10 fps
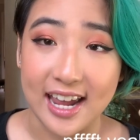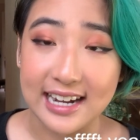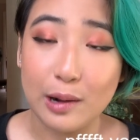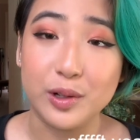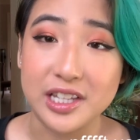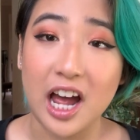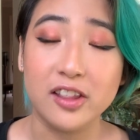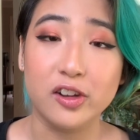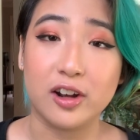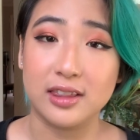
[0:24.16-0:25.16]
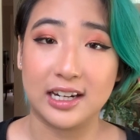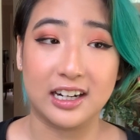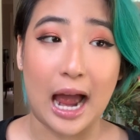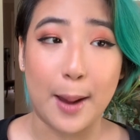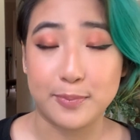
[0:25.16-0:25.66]
and I will not look like
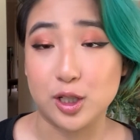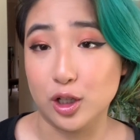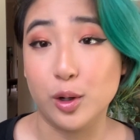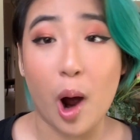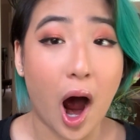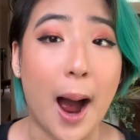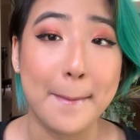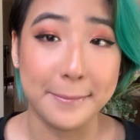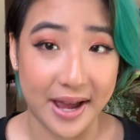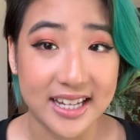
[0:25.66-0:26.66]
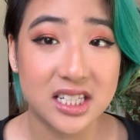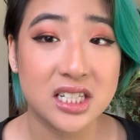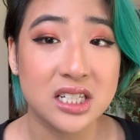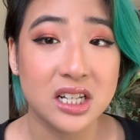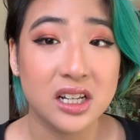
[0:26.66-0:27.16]
an absolute hot mess.